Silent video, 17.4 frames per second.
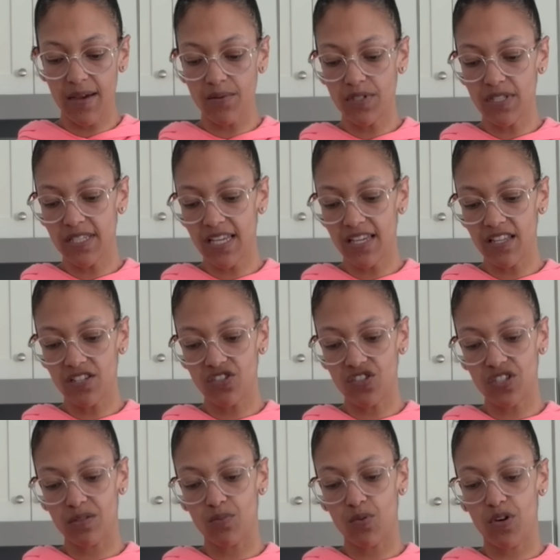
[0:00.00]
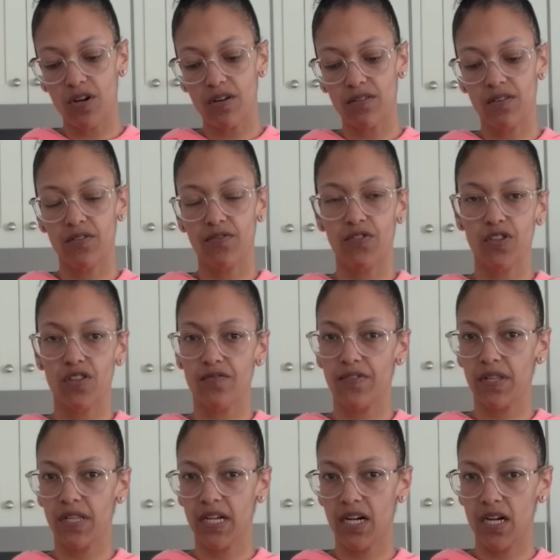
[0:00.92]
would say that's just more for the
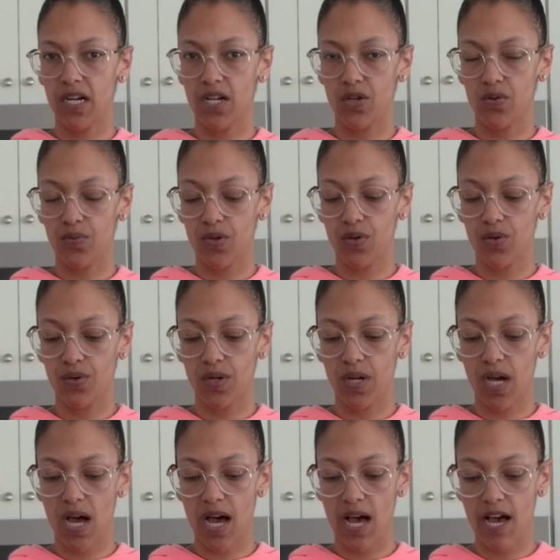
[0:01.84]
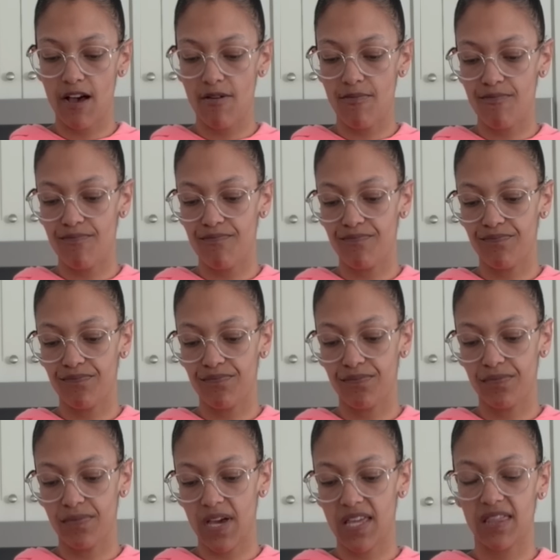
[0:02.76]
valerian root.
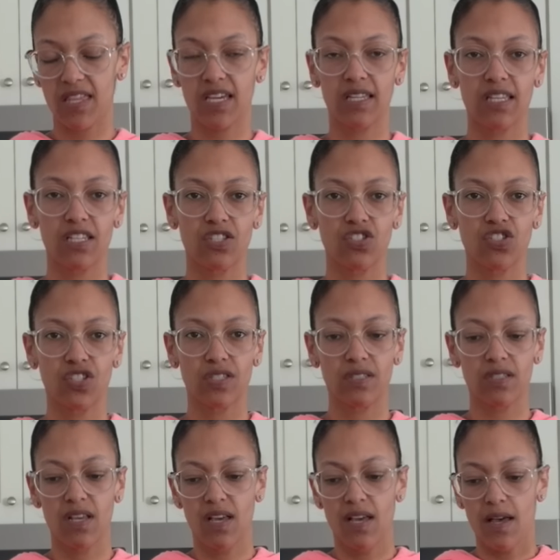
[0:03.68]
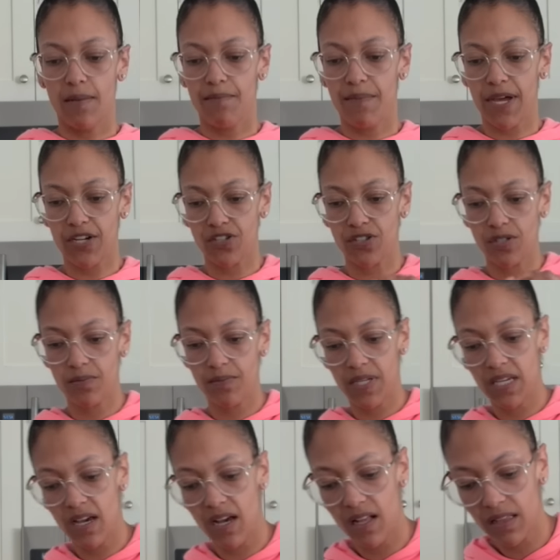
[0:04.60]
I think that's just better to
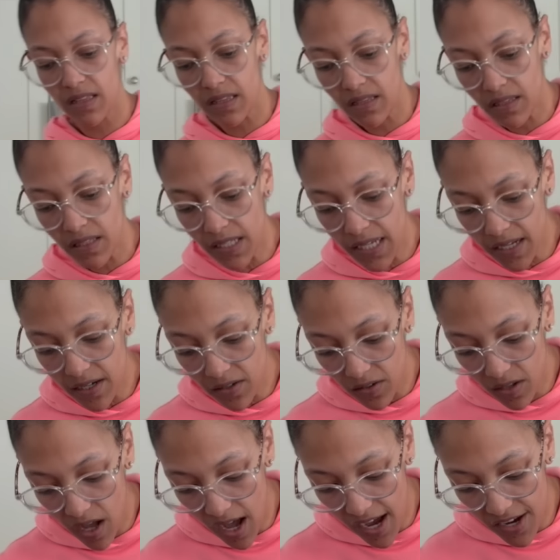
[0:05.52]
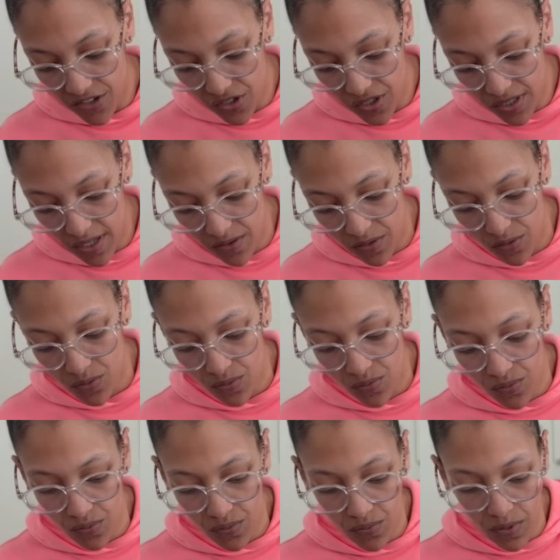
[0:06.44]
be a little cautious on those
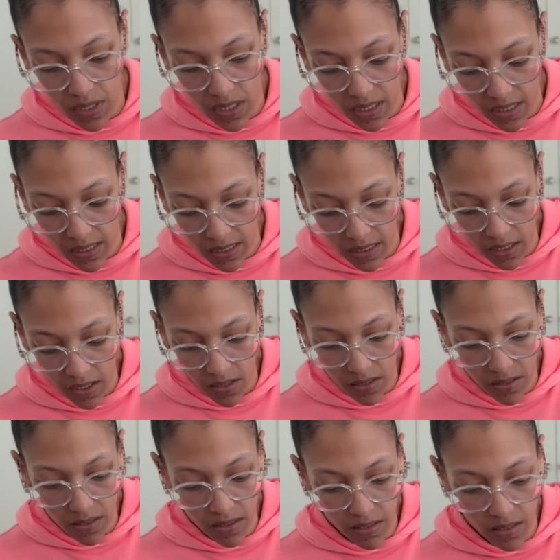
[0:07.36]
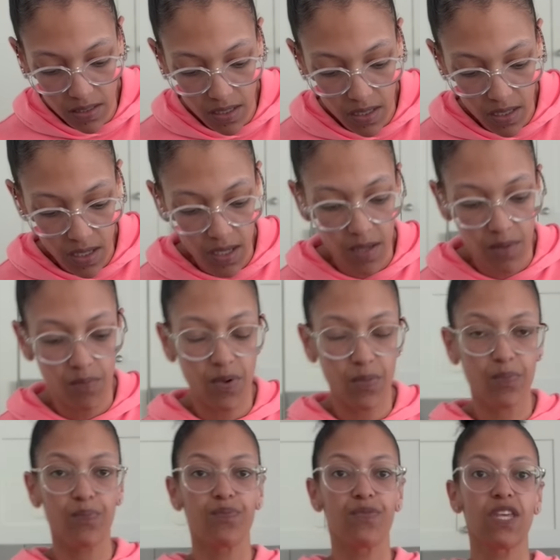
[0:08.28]
really littles.
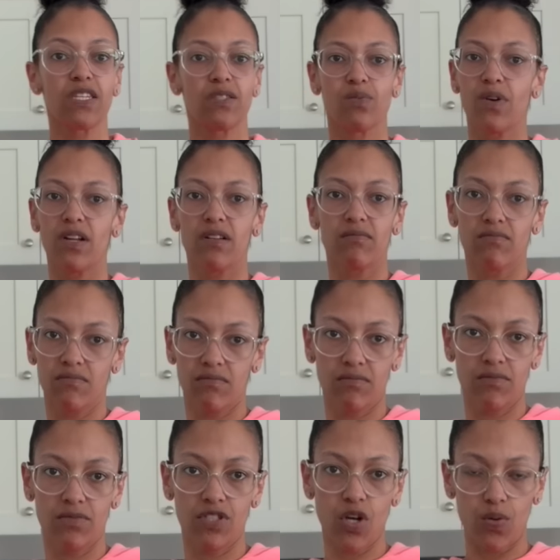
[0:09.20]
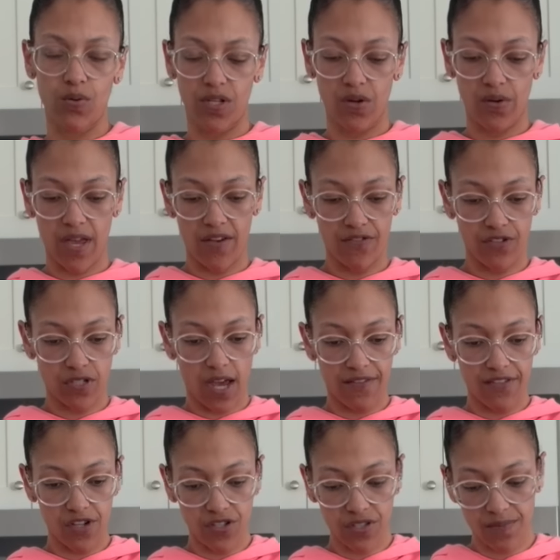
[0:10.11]
But this one, totally okay for
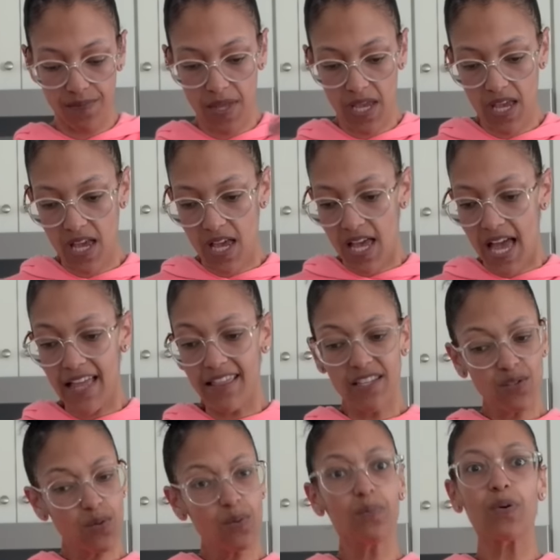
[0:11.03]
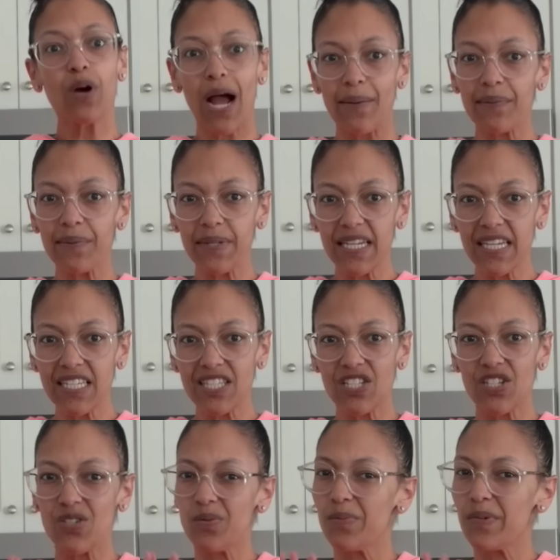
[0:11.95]
toddlers. And this one probably is
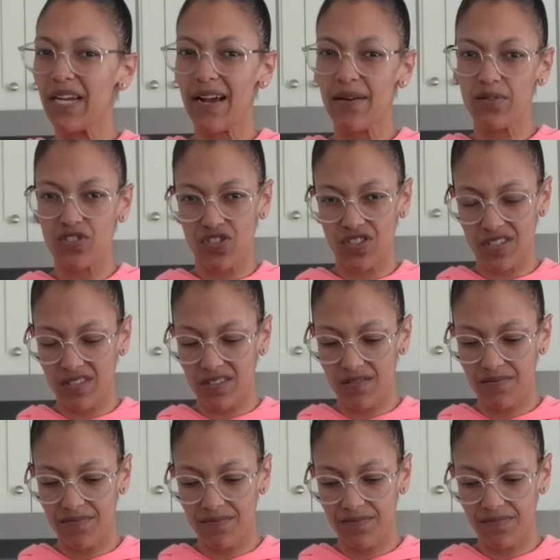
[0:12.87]
too, but I would just